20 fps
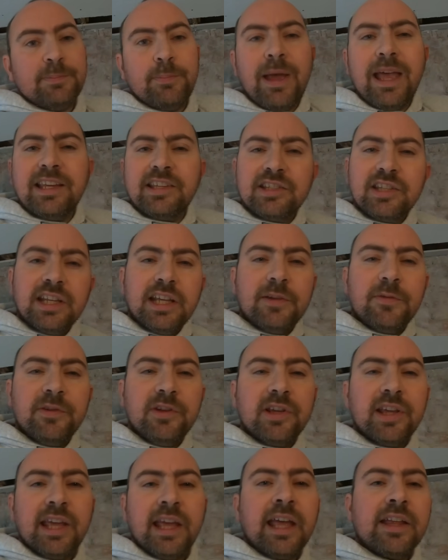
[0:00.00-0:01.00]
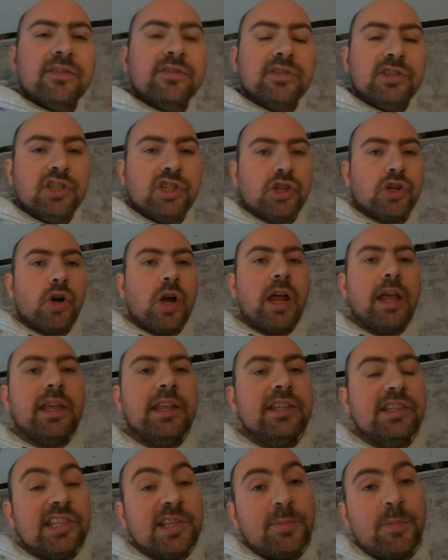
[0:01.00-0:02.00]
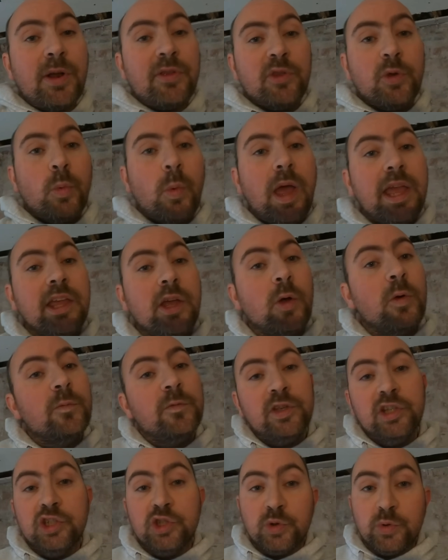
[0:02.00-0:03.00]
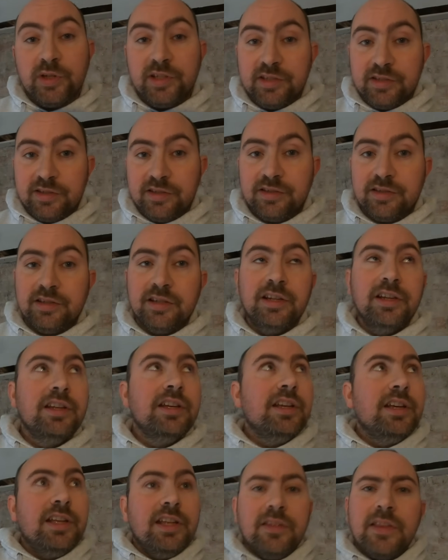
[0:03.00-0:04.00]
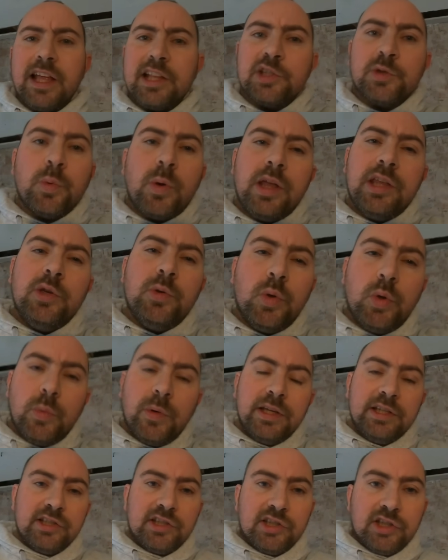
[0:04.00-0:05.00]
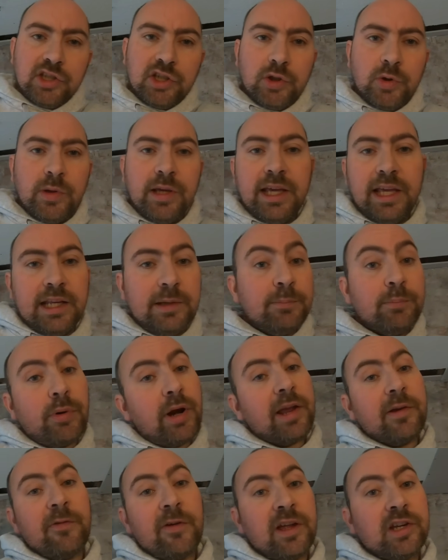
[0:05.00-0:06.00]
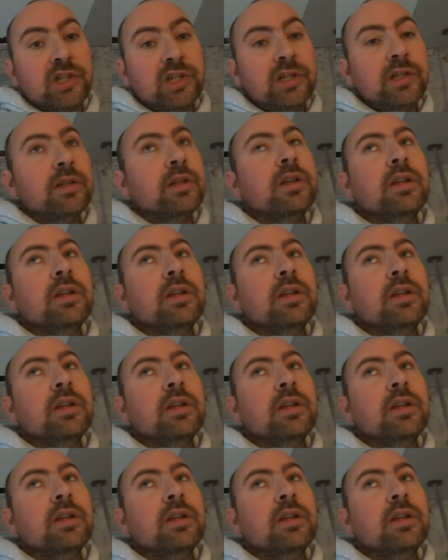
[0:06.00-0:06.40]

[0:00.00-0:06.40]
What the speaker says: best if you can to try and spread the weight over your joists. That's why you always do it in brick fashion.